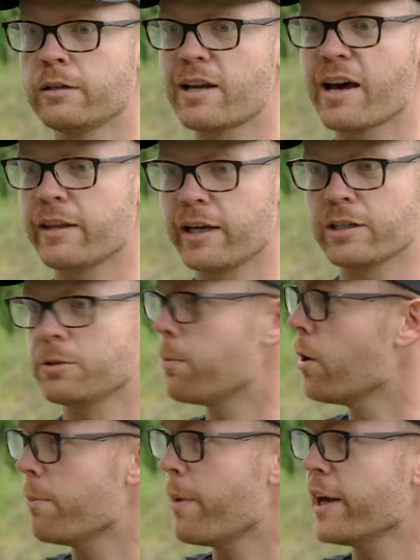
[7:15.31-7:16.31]
down the edge, you're
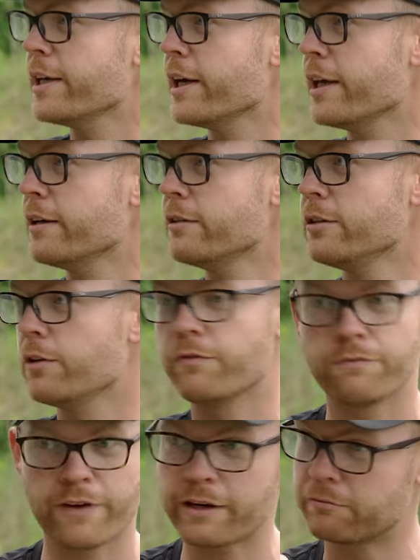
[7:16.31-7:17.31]
putting bait in, you've
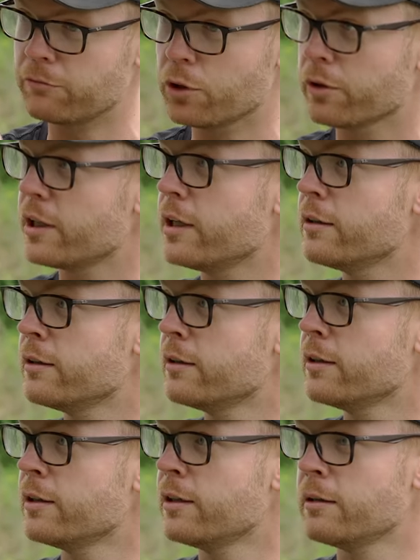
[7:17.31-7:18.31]
fed nothing,
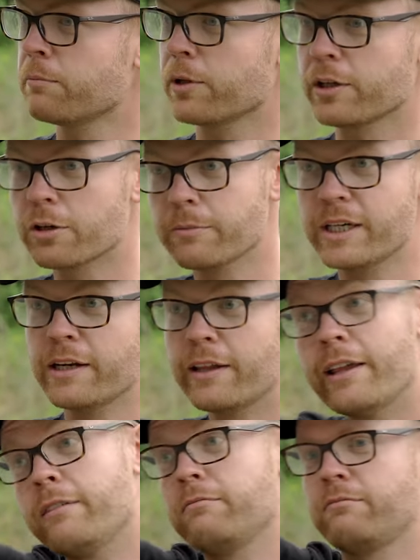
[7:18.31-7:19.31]
but they're coming in and
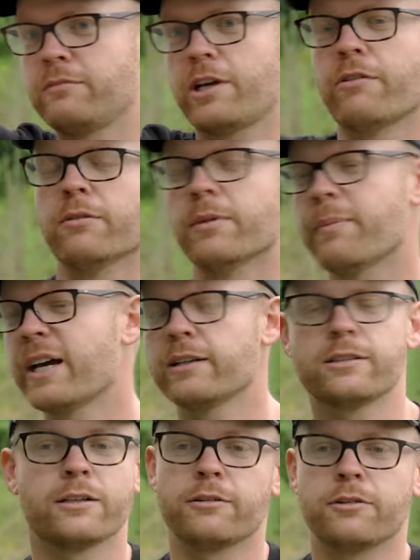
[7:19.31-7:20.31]
then going up the
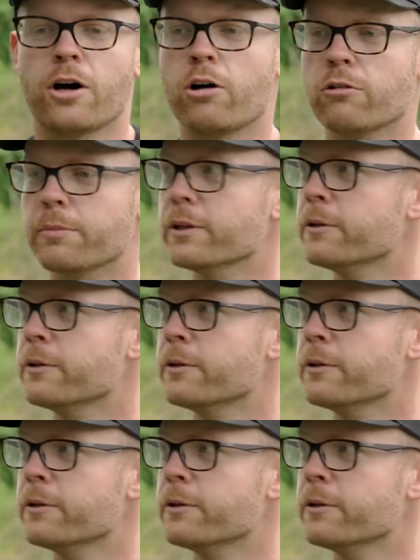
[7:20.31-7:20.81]
bank, so they're horrible.